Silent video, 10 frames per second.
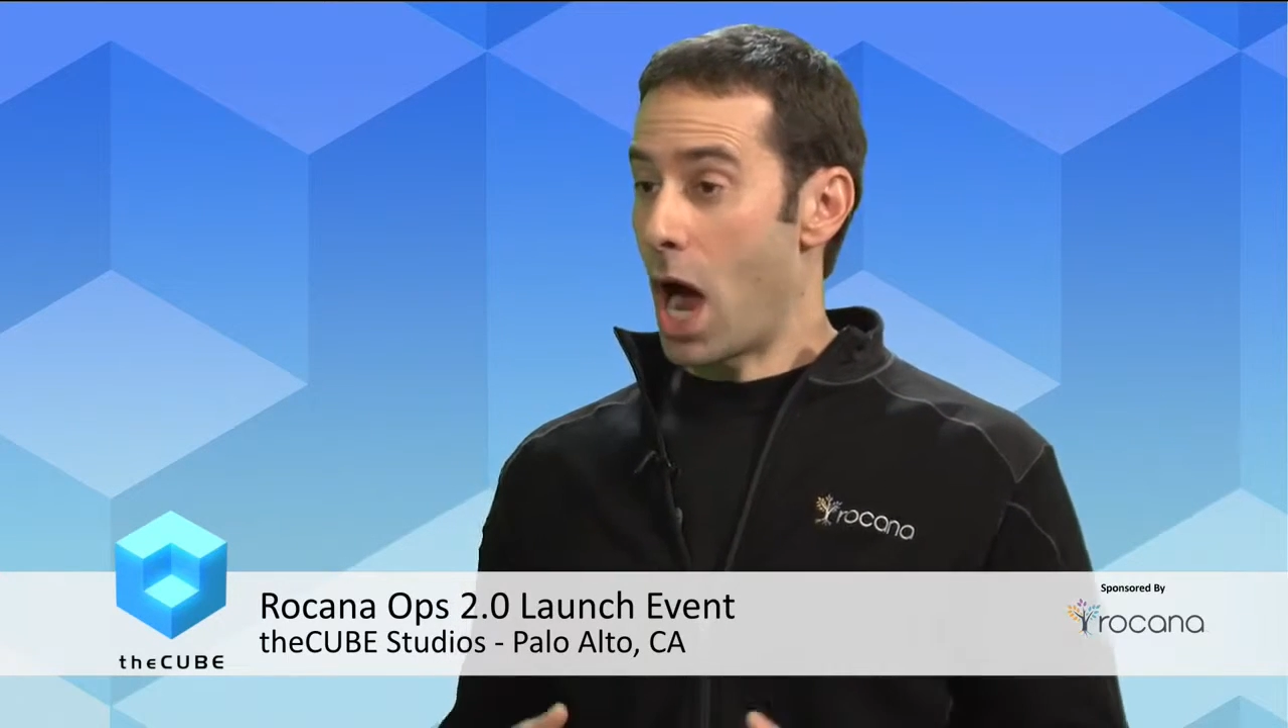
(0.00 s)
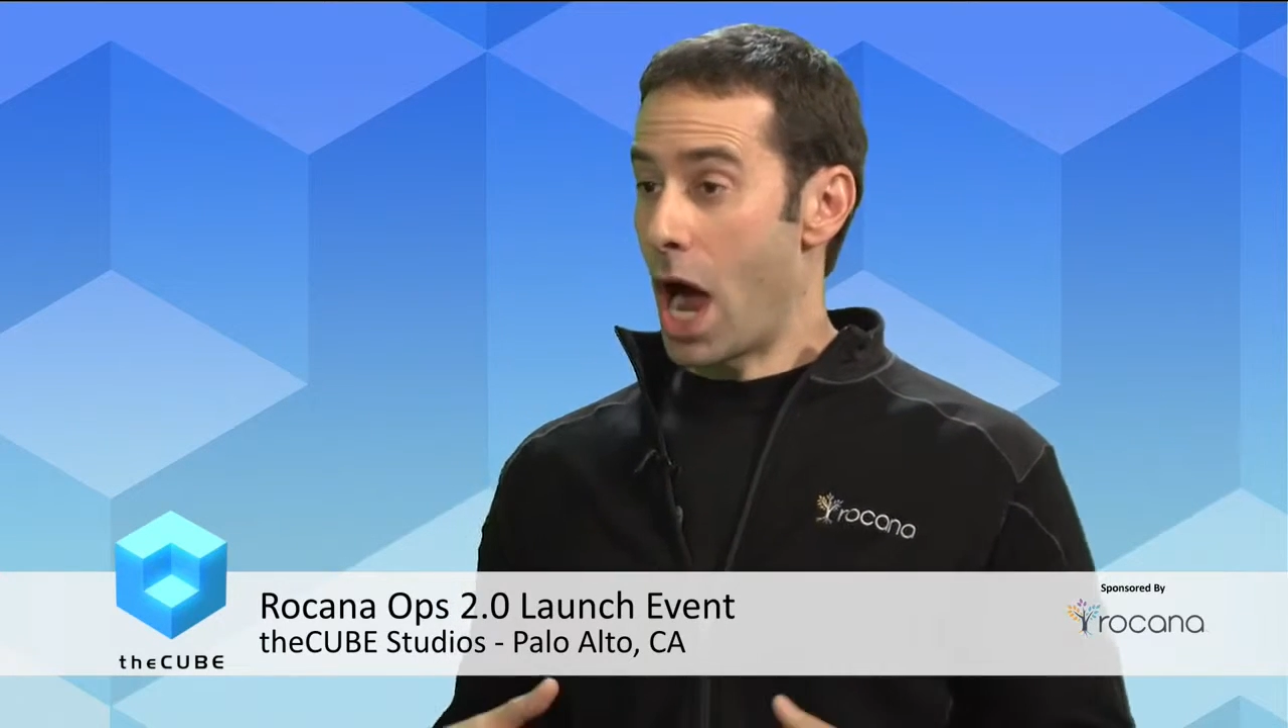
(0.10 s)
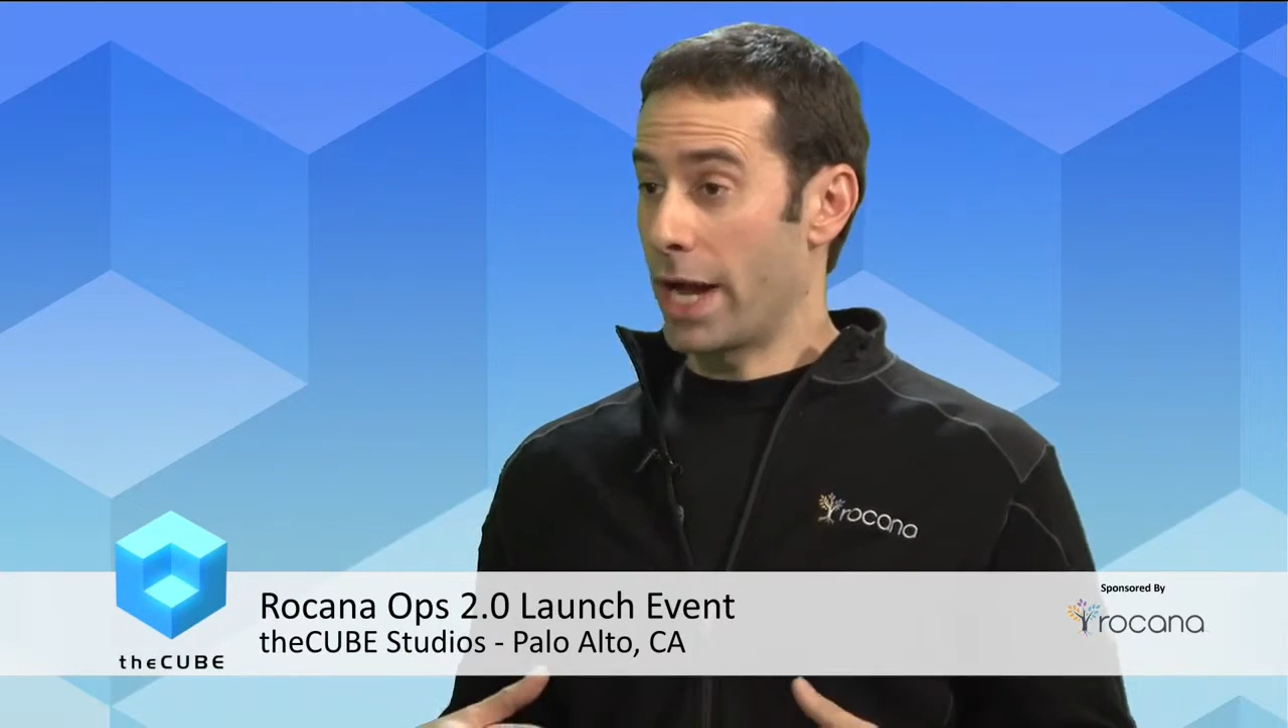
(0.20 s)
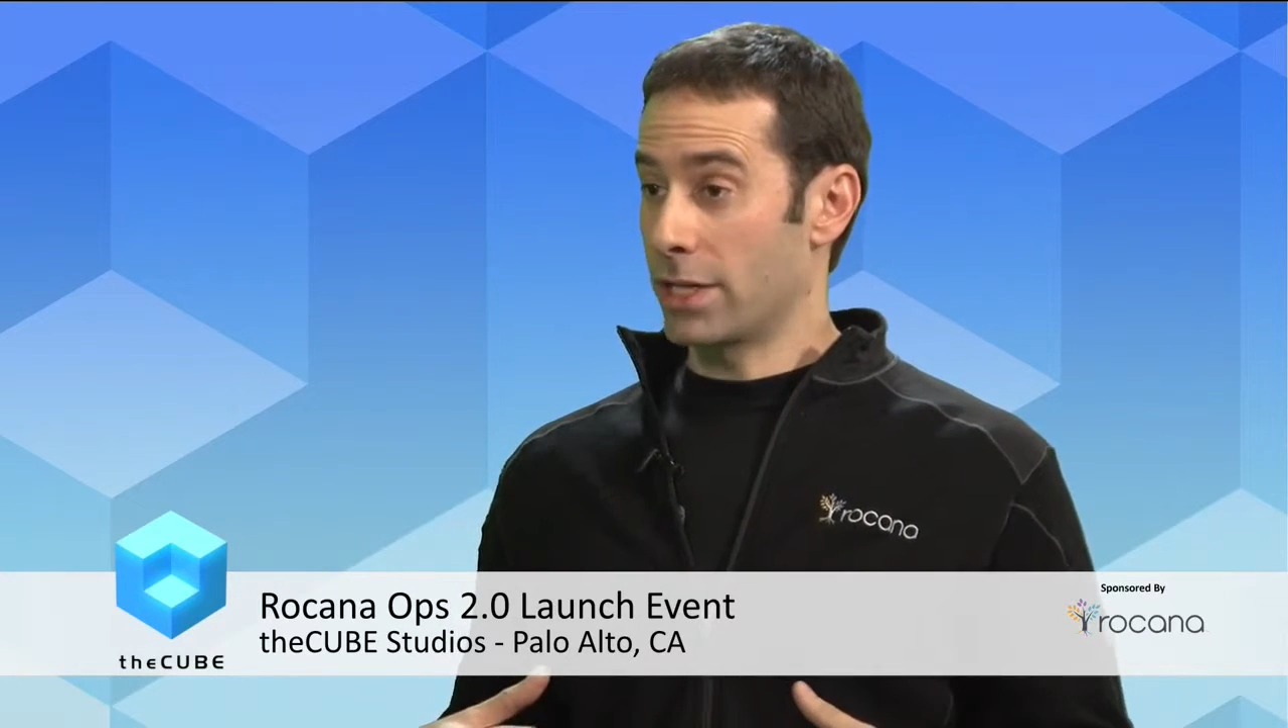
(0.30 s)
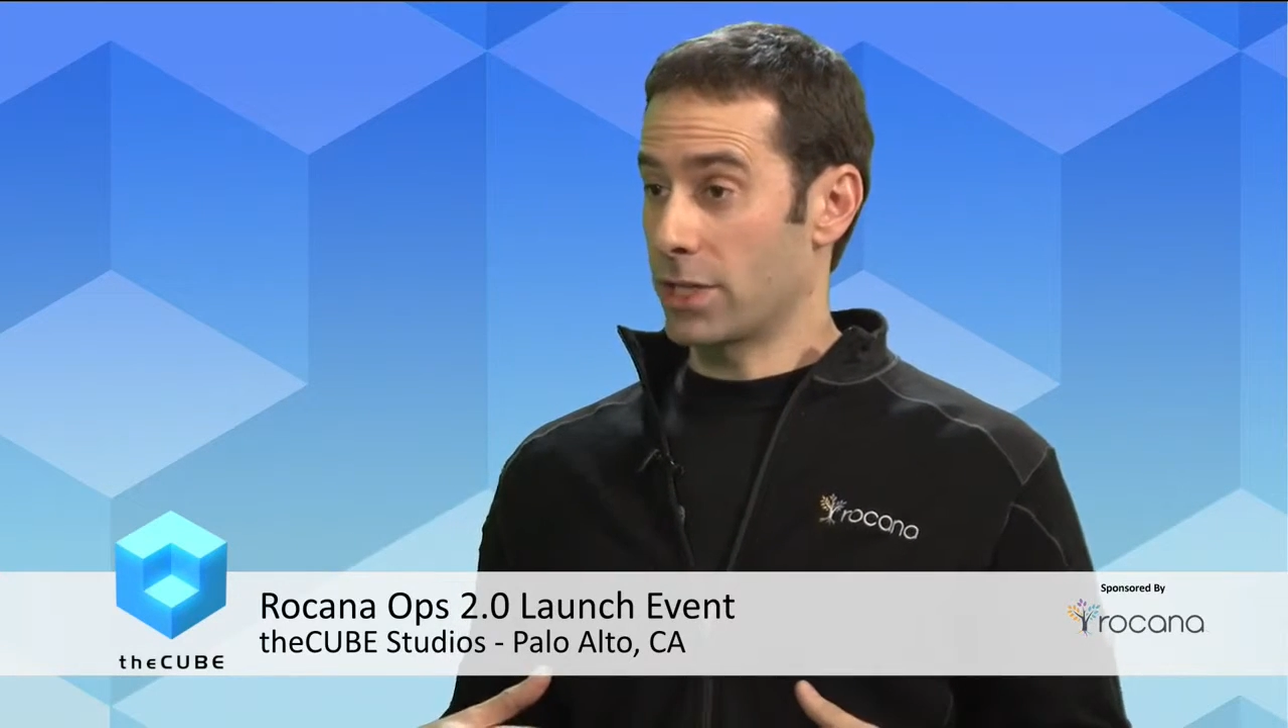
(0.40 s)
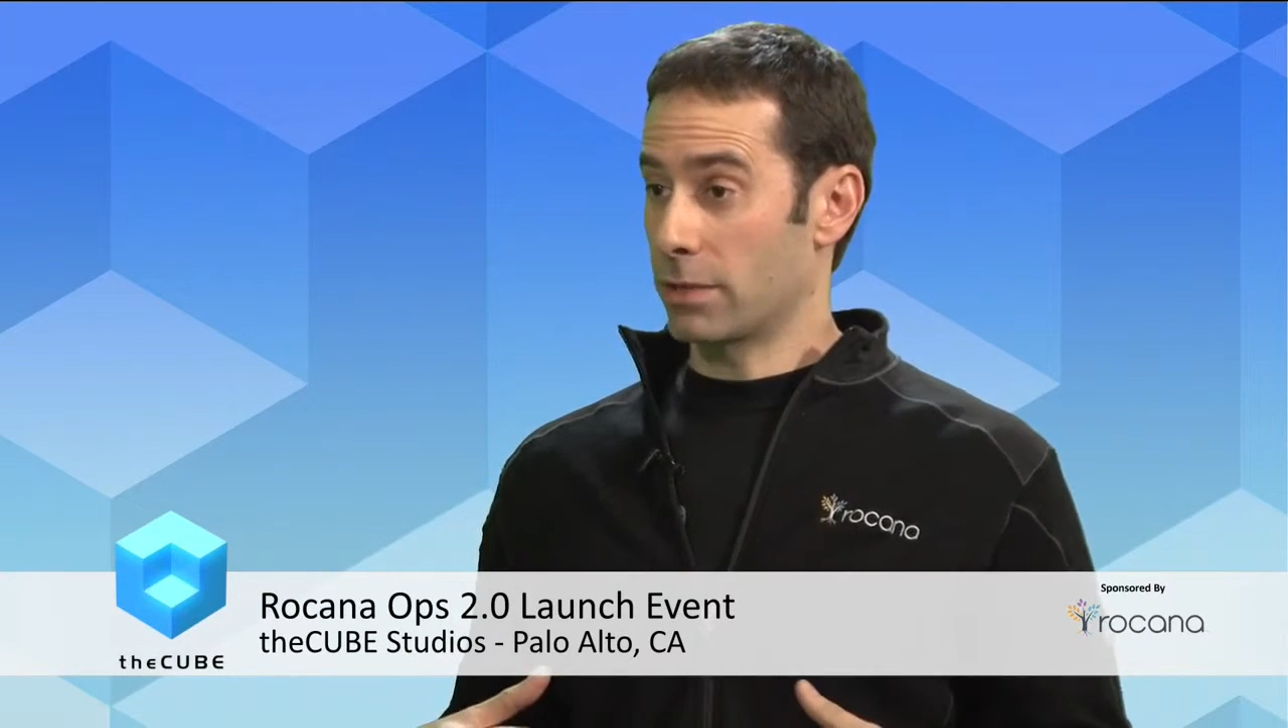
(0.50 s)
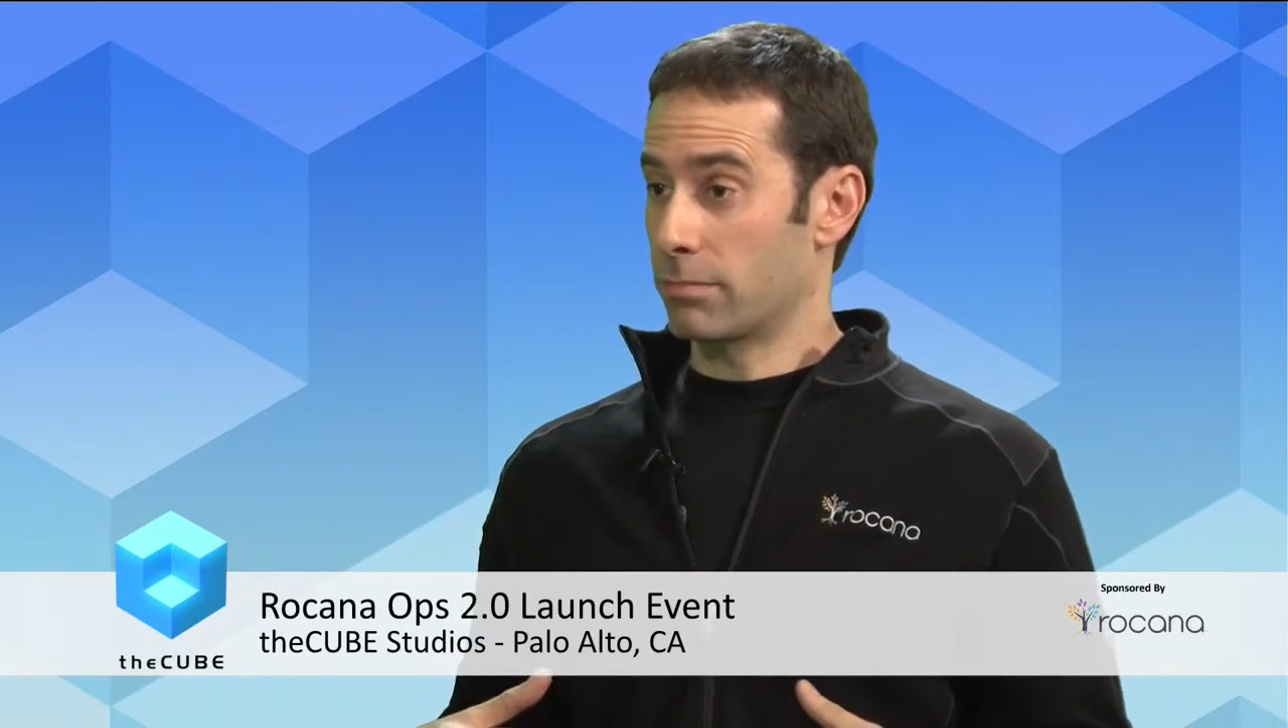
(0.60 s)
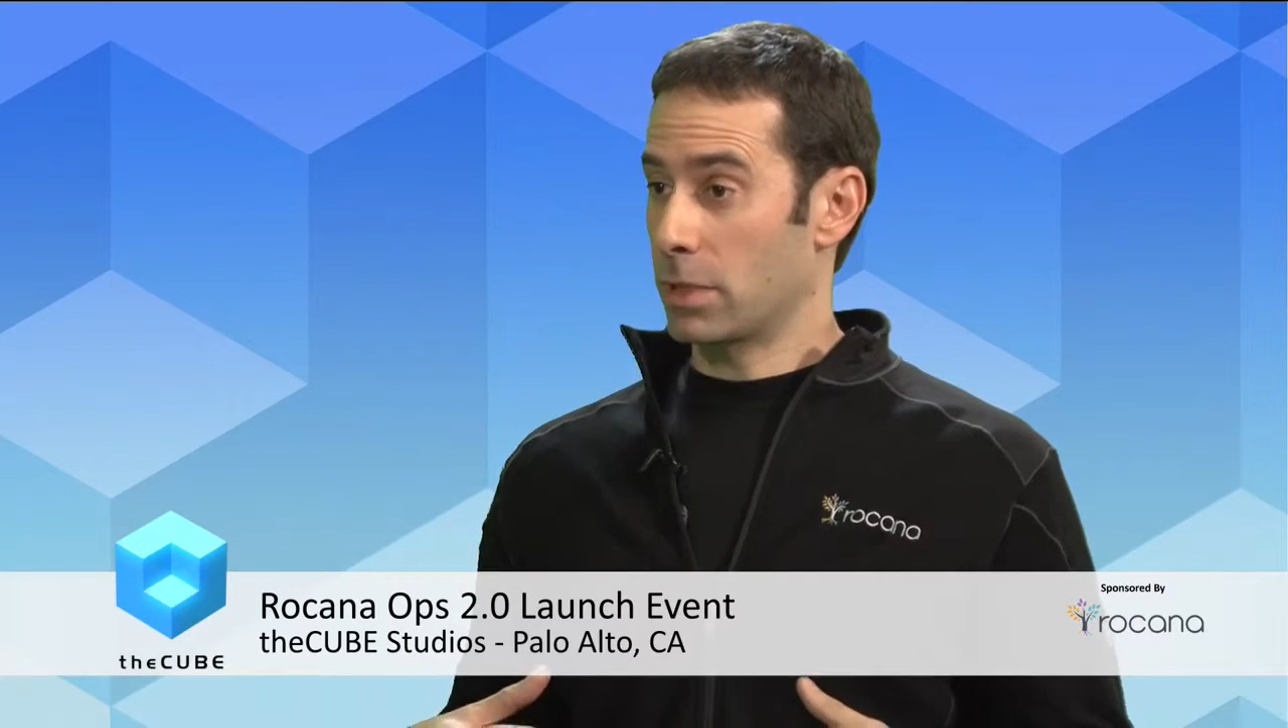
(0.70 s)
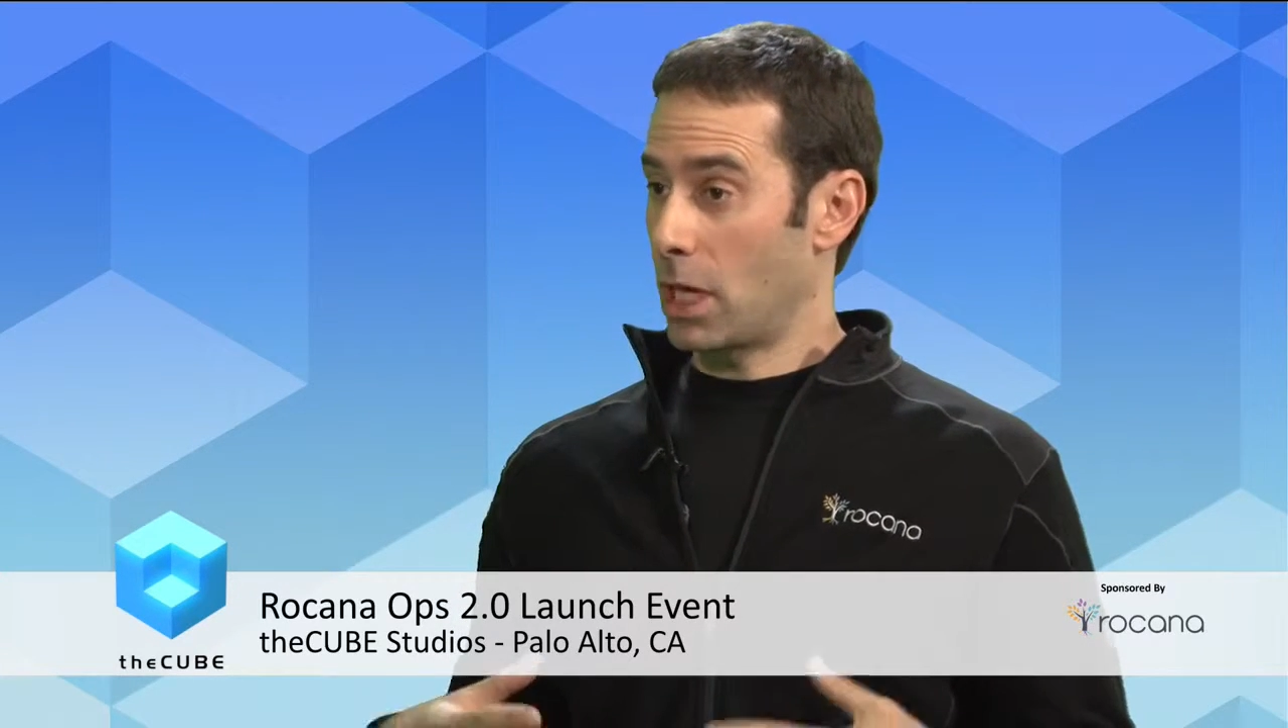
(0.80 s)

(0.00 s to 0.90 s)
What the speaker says: I as a